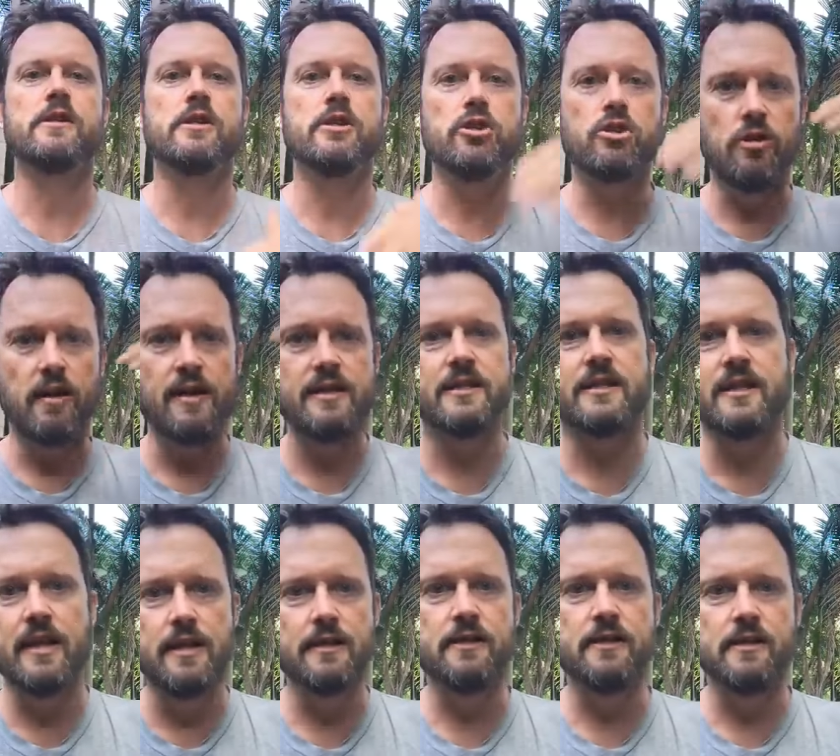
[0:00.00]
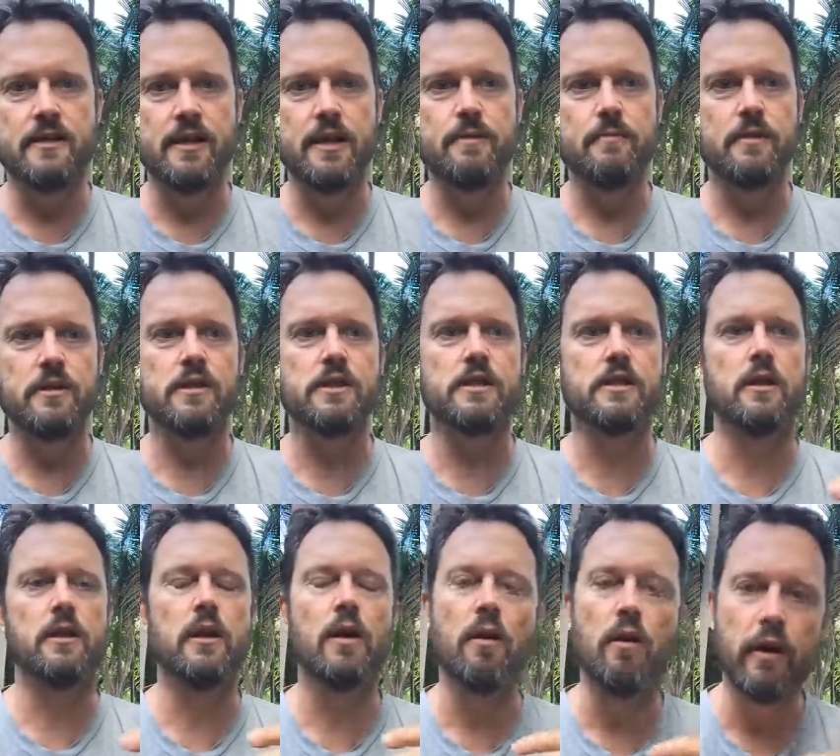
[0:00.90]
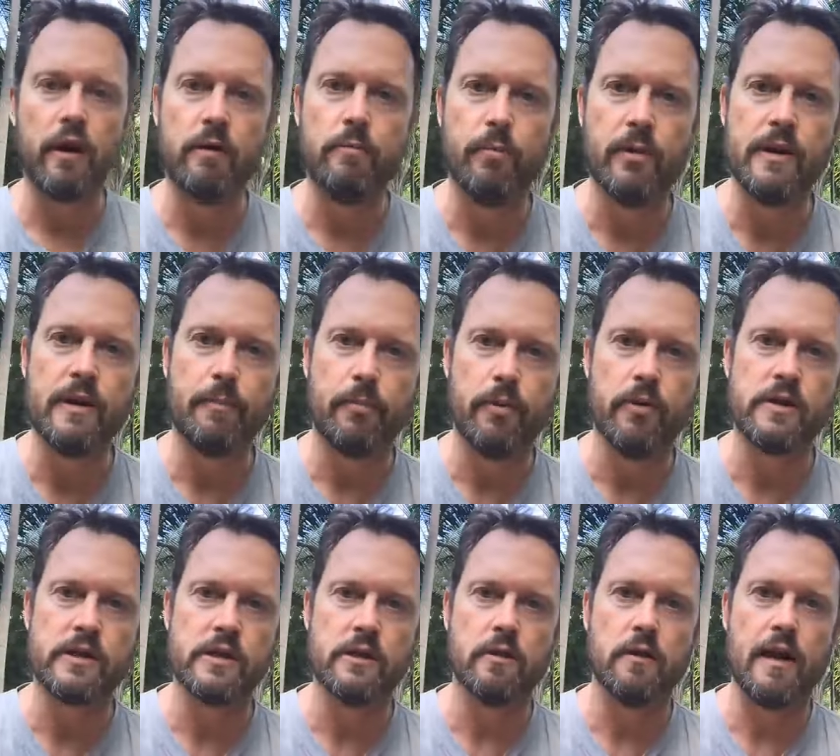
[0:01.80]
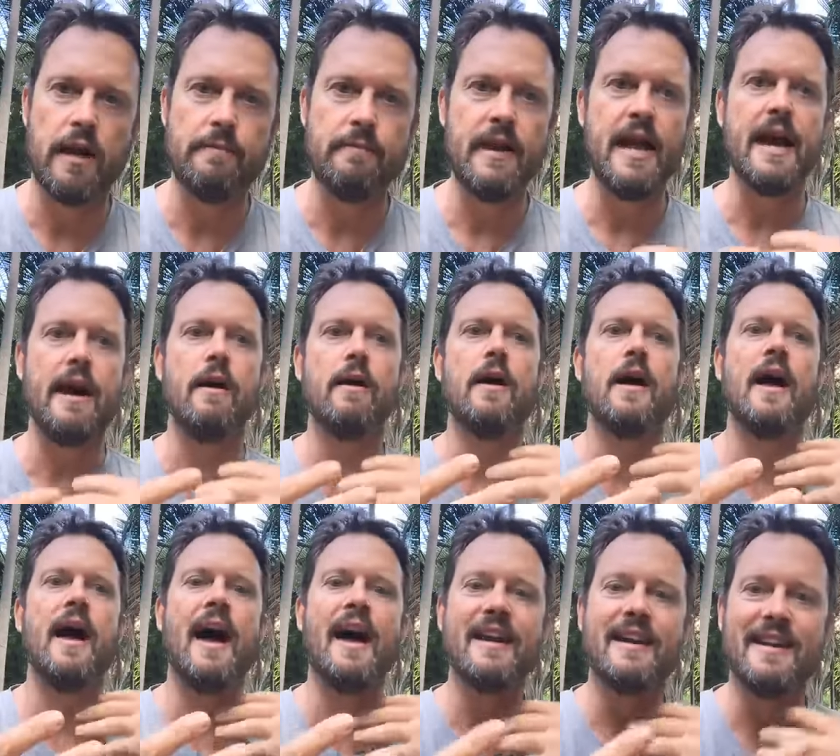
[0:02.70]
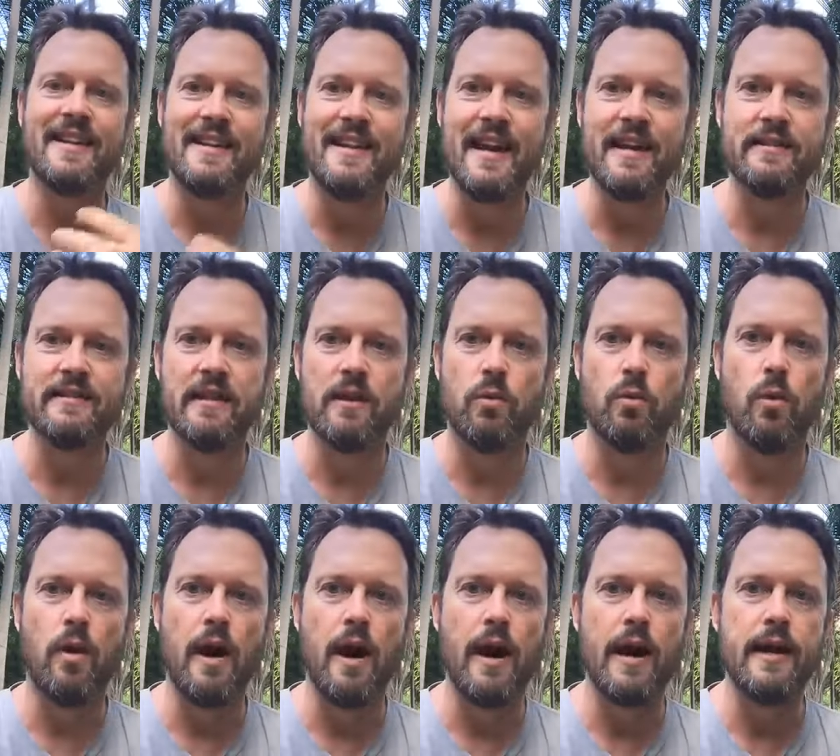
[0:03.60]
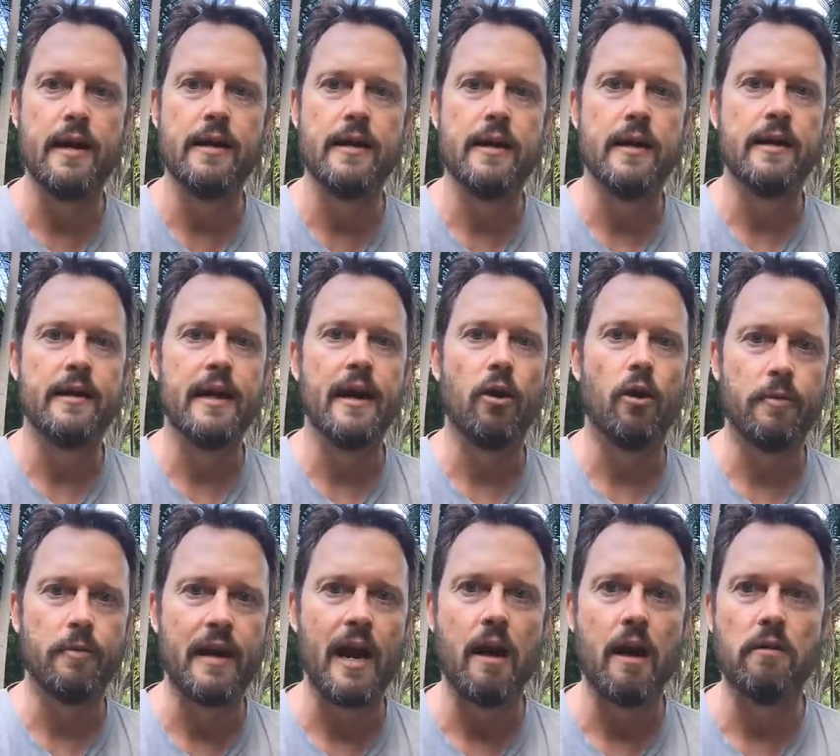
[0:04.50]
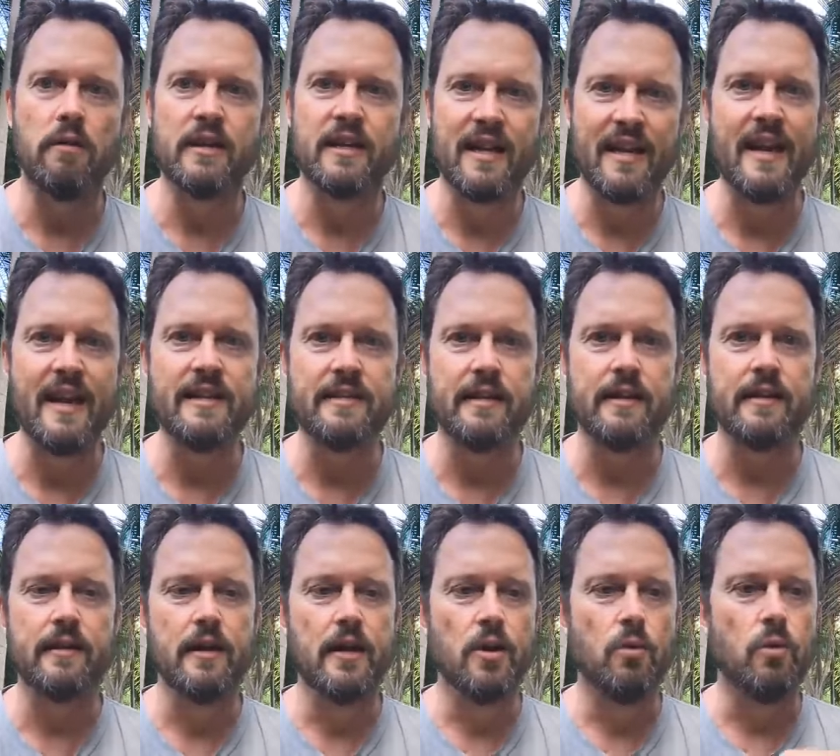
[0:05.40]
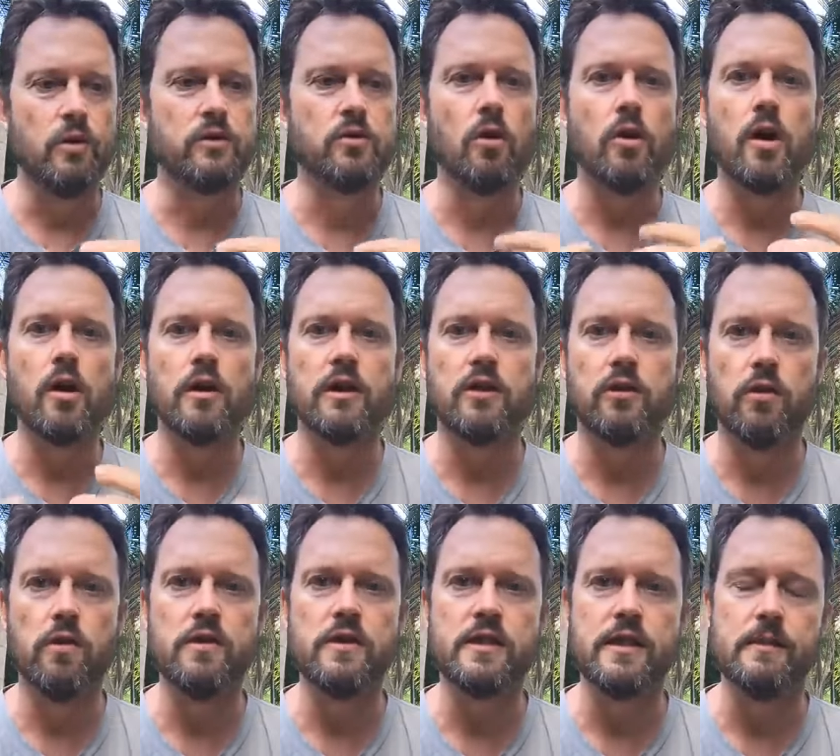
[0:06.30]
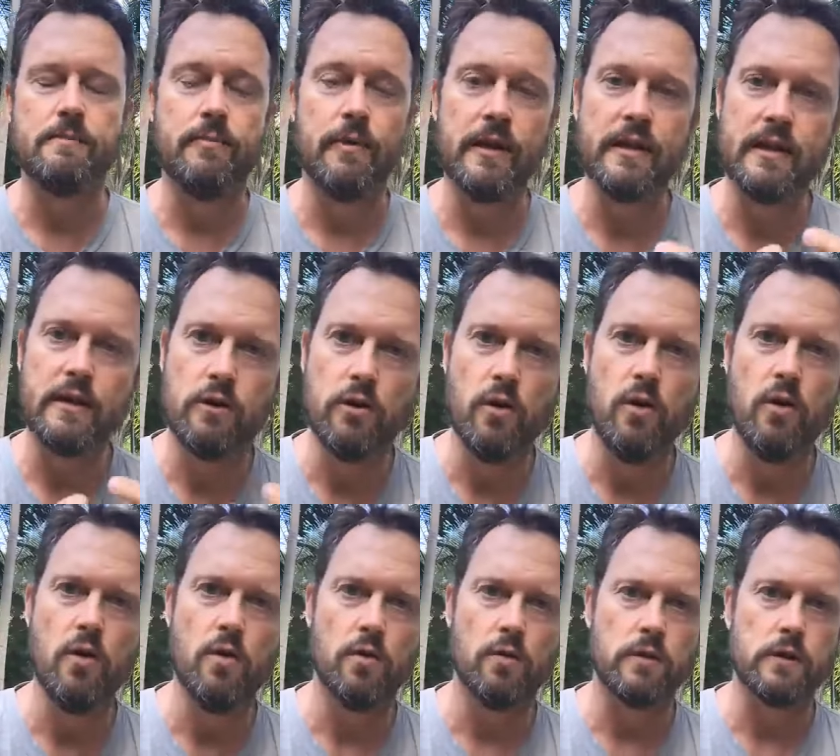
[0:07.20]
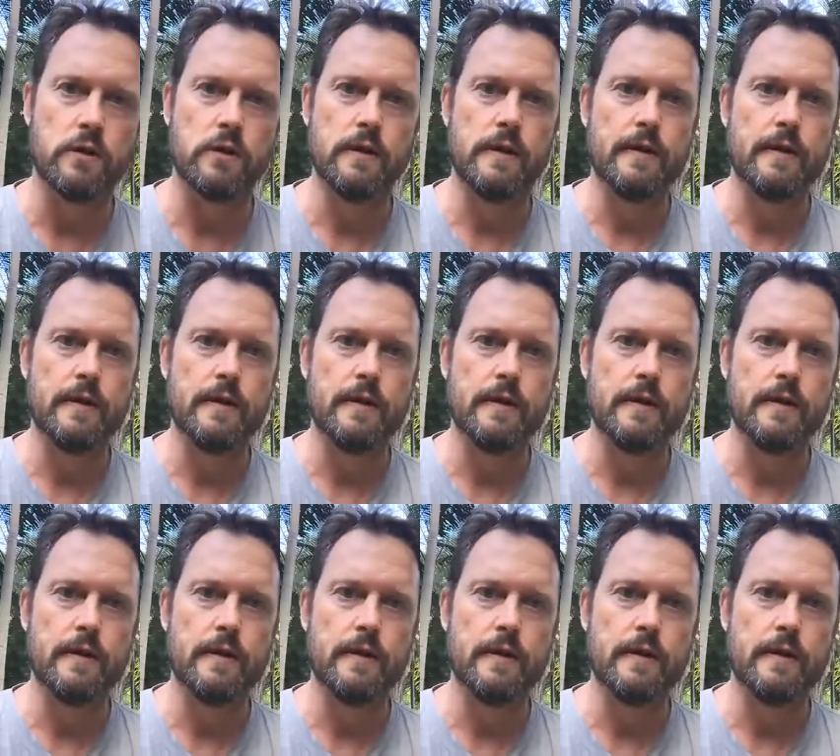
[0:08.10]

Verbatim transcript: and transcend the demons so that I can be the person that I am now and connect in a way that I'm currently connecting with not only Kirsty but the girls.